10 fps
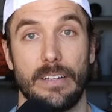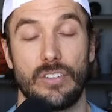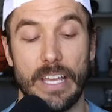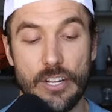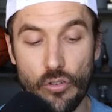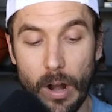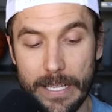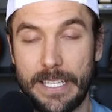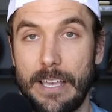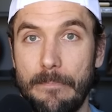Do they
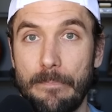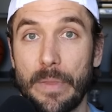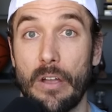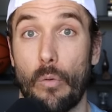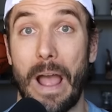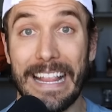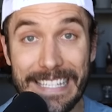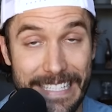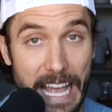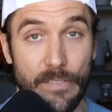trust him when
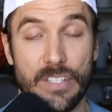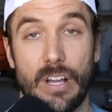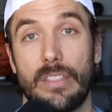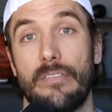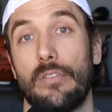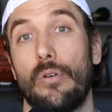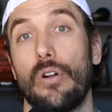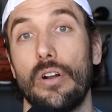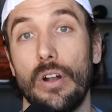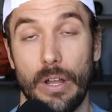Steph is on the
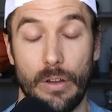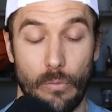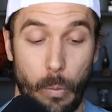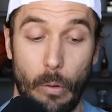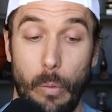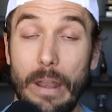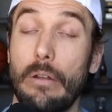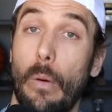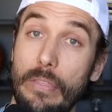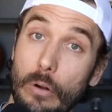floor,
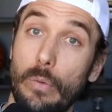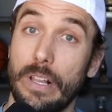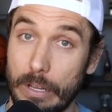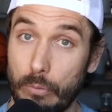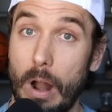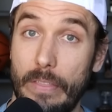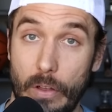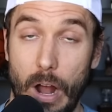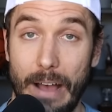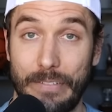when they're really running
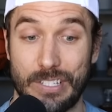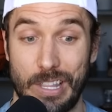their offense?